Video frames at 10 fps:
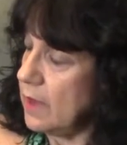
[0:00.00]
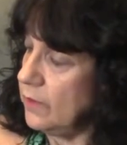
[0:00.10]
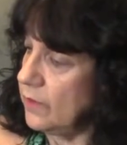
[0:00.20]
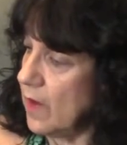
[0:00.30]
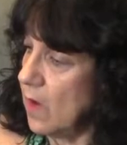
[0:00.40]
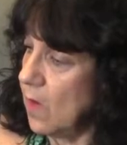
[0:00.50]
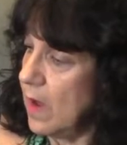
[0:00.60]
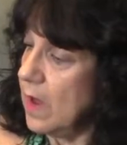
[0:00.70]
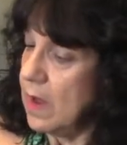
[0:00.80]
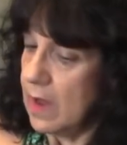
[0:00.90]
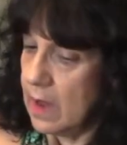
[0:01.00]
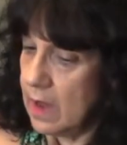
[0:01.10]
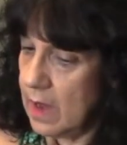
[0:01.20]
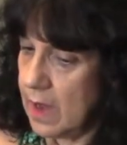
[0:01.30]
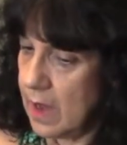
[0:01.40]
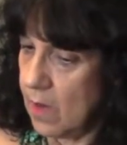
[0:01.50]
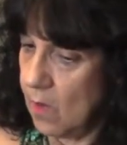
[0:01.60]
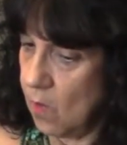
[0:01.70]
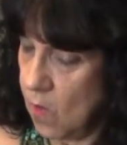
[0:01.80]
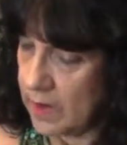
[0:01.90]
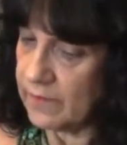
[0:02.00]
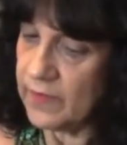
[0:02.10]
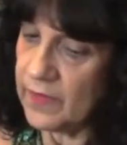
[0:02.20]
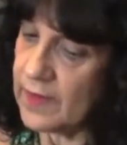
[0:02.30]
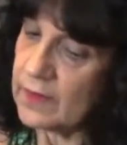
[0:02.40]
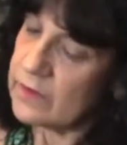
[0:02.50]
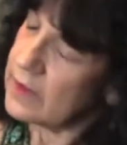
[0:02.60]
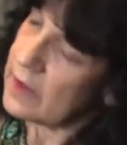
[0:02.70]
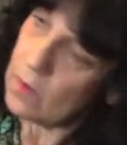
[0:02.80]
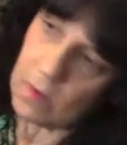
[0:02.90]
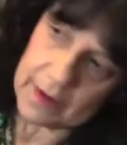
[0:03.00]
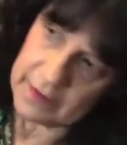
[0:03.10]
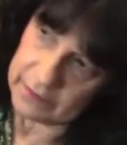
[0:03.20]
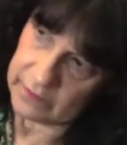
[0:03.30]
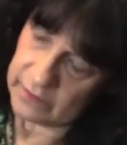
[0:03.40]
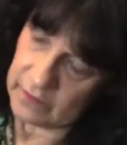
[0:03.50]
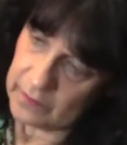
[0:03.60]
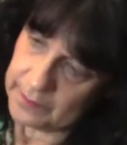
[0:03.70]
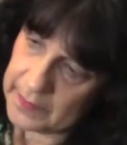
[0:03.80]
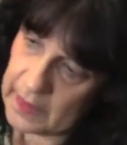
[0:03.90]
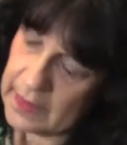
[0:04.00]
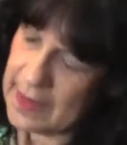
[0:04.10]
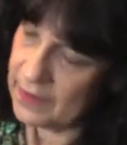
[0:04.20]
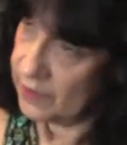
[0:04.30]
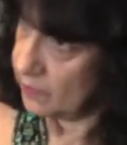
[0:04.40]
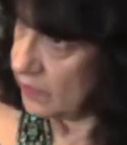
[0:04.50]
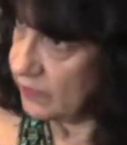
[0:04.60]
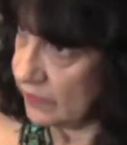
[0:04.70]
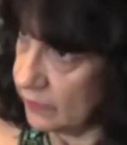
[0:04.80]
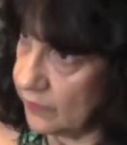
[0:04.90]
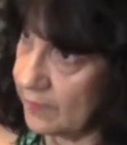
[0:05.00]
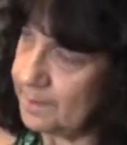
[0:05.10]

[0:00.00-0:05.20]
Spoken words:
So one of the things that he wanted to do, he had 3 children.